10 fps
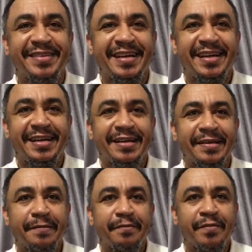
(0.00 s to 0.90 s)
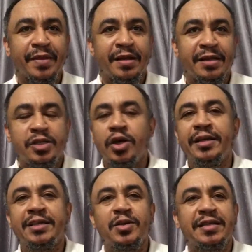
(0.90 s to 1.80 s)
Yeah, John
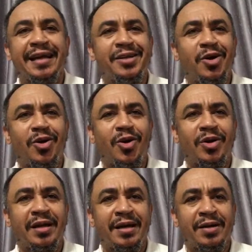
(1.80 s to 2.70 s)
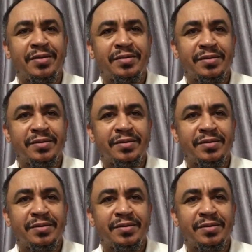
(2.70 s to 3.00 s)
Esosa, you don't run now.